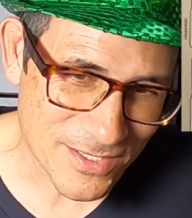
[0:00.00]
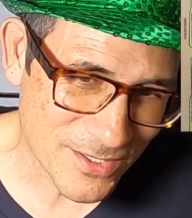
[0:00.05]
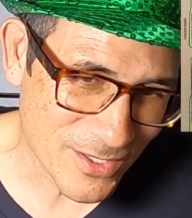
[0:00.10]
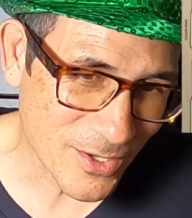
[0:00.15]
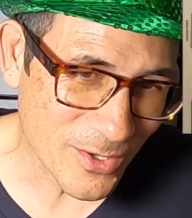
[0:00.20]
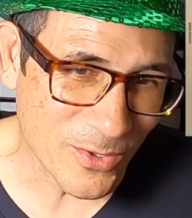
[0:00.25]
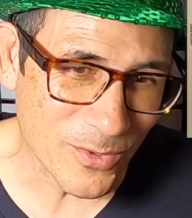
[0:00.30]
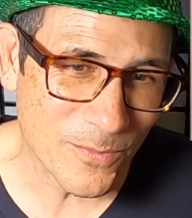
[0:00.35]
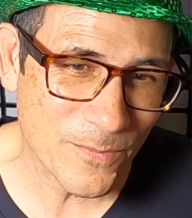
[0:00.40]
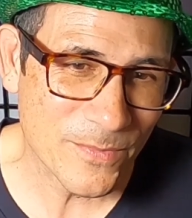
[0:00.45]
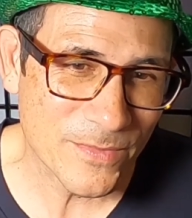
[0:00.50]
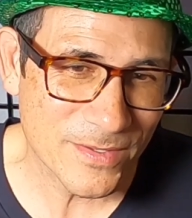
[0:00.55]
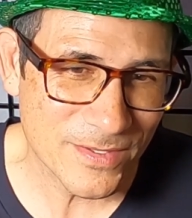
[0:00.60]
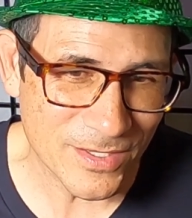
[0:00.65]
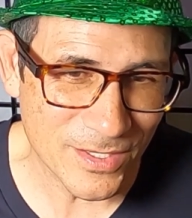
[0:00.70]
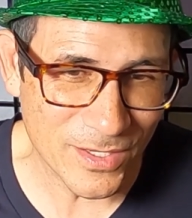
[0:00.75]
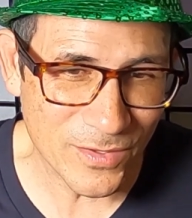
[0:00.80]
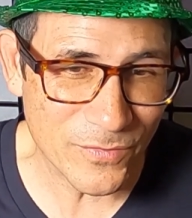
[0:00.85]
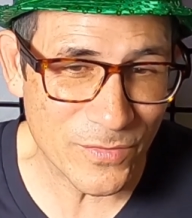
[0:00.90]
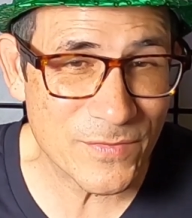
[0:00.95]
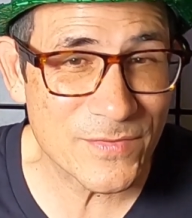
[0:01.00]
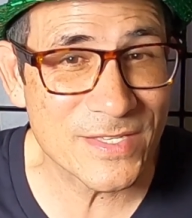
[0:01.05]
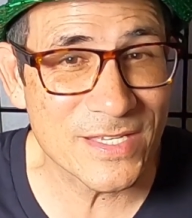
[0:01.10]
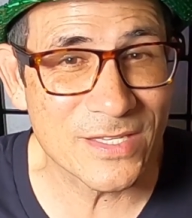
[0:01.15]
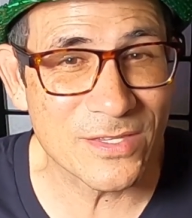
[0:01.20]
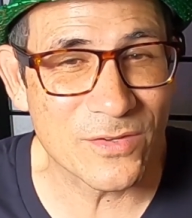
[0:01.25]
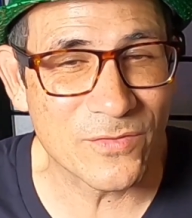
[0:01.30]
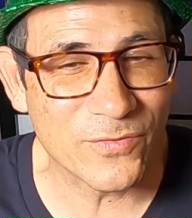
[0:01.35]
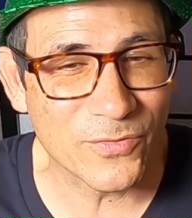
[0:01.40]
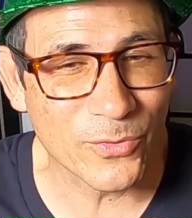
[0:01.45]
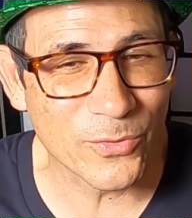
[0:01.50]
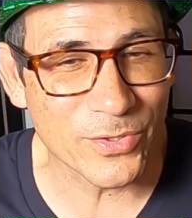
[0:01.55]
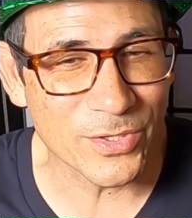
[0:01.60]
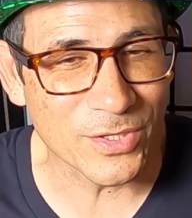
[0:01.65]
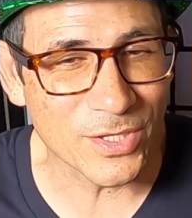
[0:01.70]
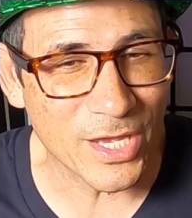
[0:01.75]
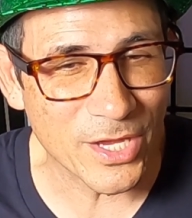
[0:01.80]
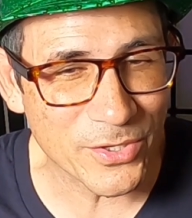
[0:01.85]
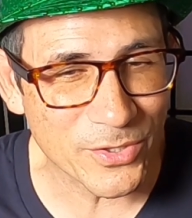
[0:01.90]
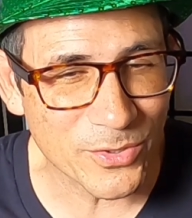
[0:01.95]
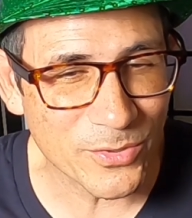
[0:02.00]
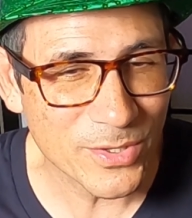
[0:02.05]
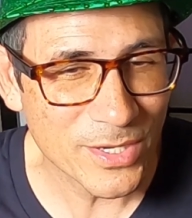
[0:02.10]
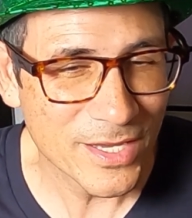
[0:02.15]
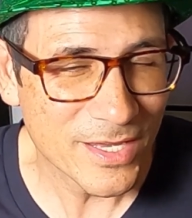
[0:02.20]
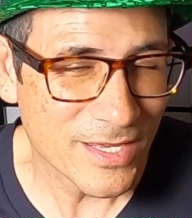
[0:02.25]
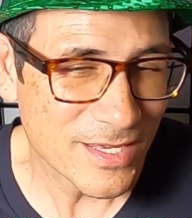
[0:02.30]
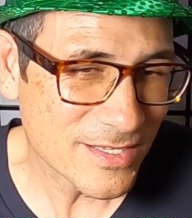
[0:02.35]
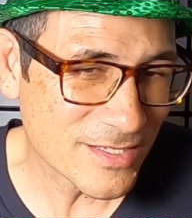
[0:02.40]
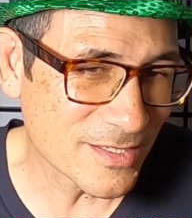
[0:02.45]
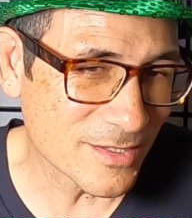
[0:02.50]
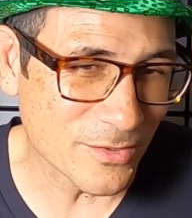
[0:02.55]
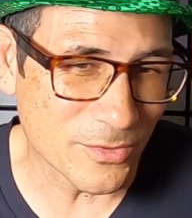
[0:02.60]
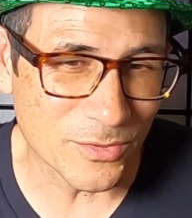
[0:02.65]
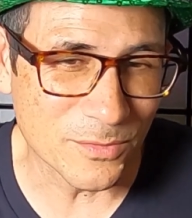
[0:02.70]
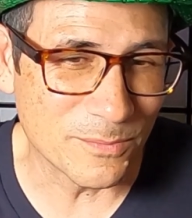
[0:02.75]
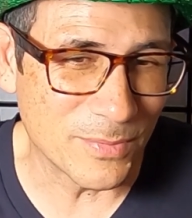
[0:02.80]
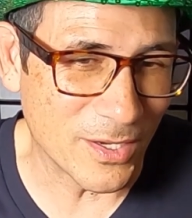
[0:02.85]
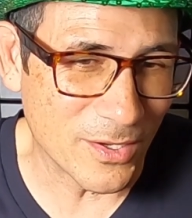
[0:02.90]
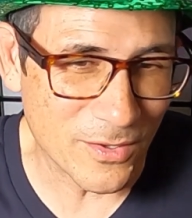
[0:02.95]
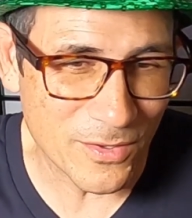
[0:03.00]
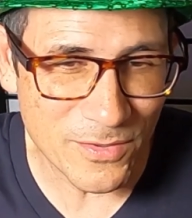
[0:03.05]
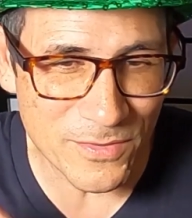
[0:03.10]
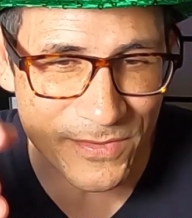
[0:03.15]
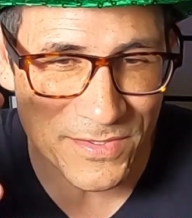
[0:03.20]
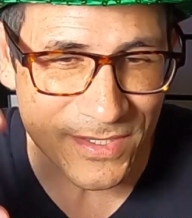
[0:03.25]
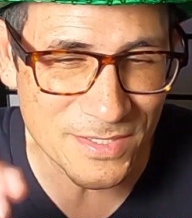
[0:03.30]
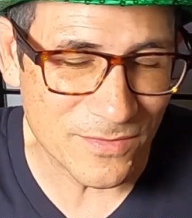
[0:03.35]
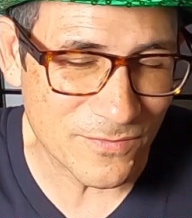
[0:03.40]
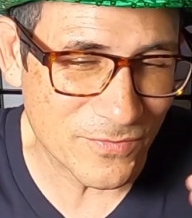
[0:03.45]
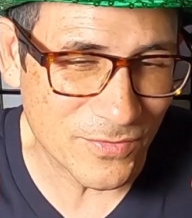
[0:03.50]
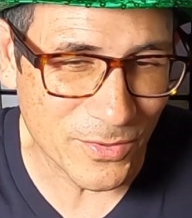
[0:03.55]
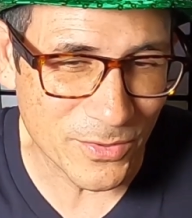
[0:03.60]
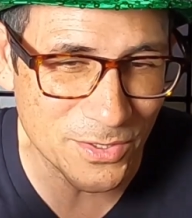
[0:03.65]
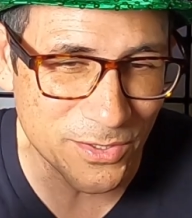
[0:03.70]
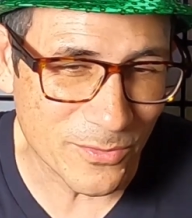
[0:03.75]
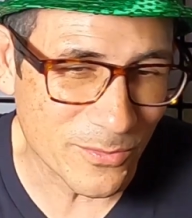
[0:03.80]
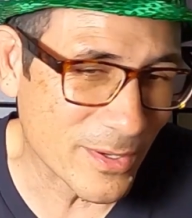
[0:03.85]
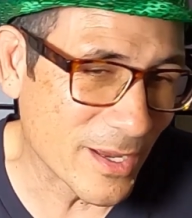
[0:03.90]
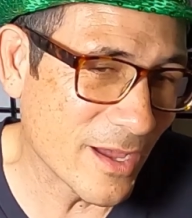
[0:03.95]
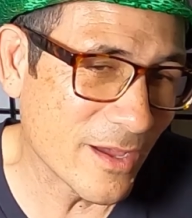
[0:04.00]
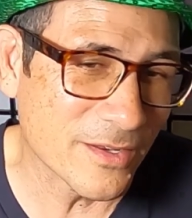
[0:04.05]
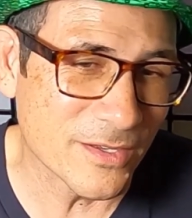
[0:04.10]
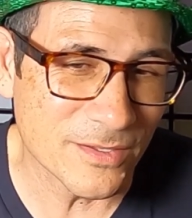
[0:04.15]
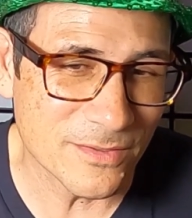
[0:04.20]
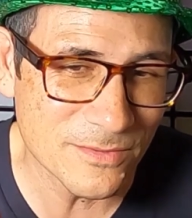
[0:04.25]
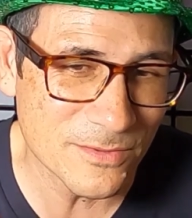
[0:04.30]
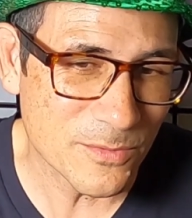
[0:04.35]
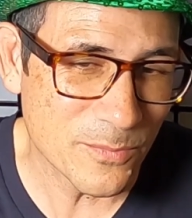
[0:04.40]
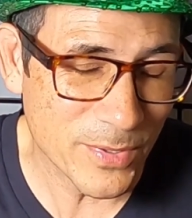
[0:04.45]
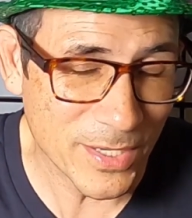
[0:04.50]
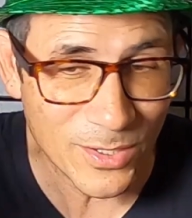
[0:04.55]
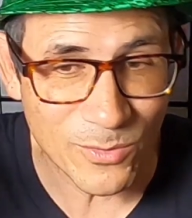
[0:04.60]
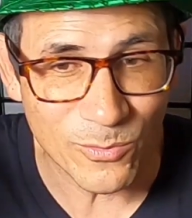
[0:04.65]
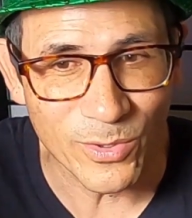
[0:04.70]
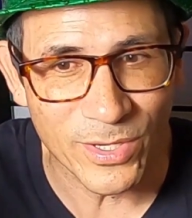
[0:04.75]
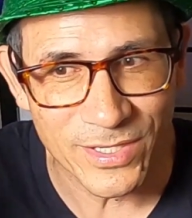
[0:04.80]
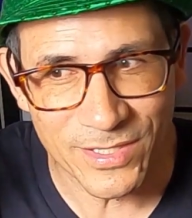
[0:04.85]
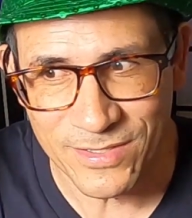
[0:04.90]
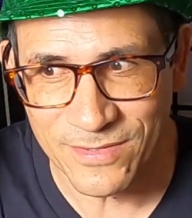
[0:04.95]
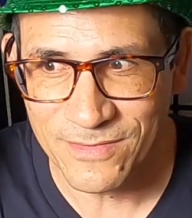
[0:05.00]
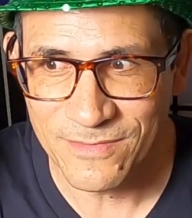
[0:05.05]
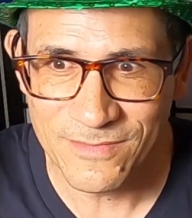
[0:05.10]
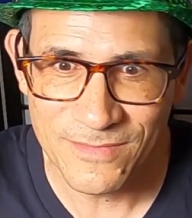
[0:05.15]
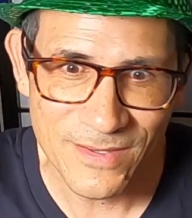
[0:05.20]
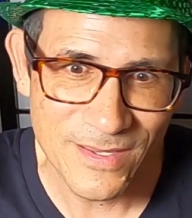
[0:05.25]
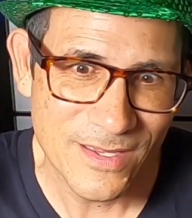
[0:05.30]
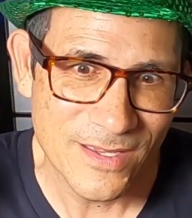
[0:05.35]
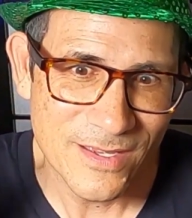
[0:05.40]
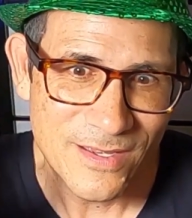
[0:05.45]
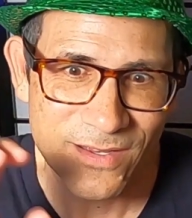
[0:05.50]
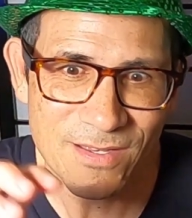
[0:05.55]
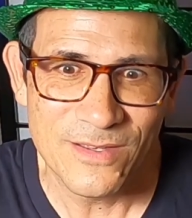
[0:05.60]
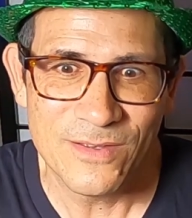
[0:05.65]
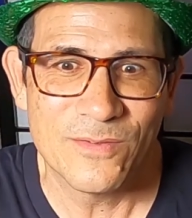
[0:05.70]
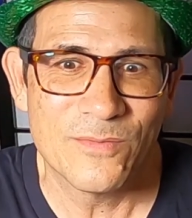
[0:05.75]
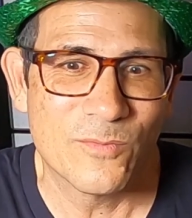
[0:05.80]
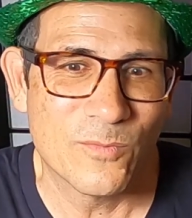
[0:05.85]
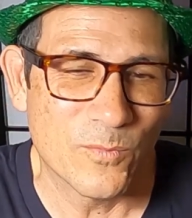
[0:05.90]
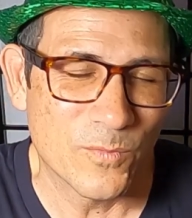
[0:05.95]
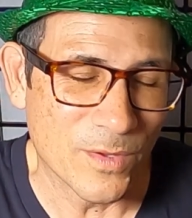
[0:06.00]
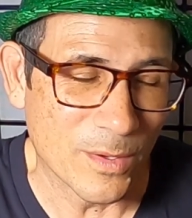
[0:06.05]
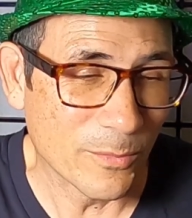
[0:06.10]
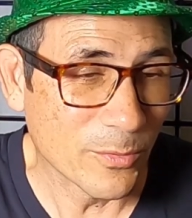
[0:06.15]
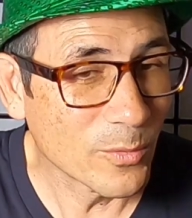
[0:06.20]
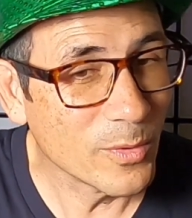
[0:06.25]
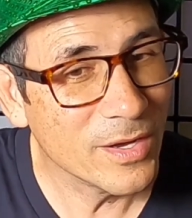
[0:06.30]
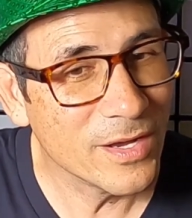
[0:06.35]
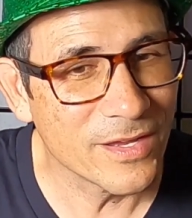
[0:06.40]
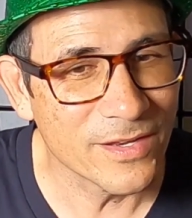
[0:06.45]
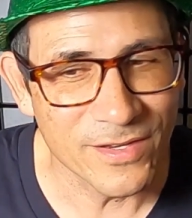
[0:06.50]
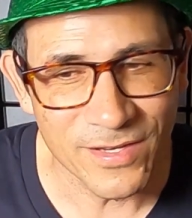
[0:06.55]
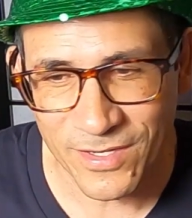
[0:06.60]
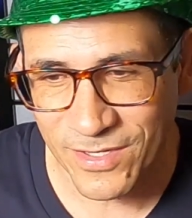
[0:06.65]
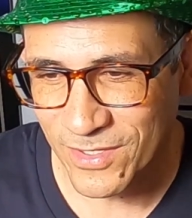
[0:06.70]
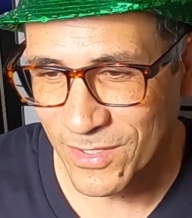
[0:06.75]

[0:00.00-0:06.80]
So you know if you've seen the Florida lotto, see little balls and floating around, and you pick one and number one,